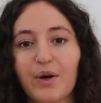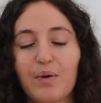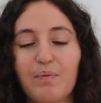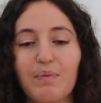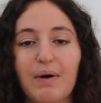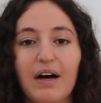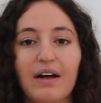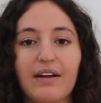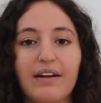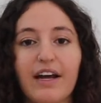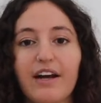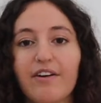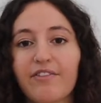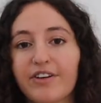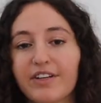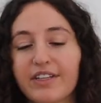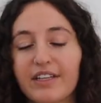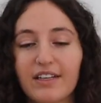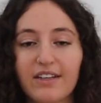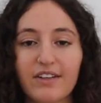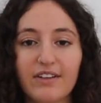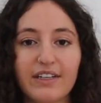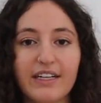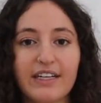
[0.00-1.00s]
about
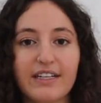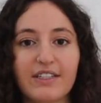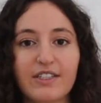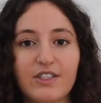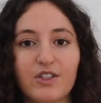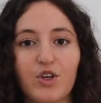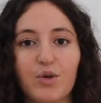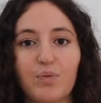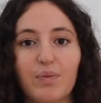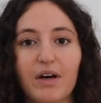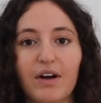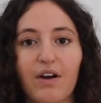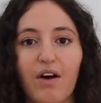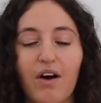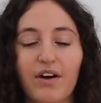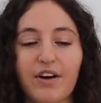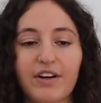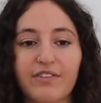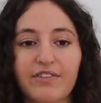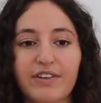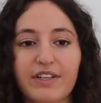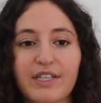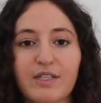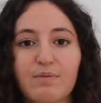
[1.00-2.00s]
everything you need to know about
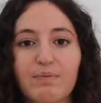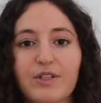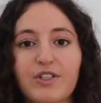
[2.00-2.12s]
Ocrevus,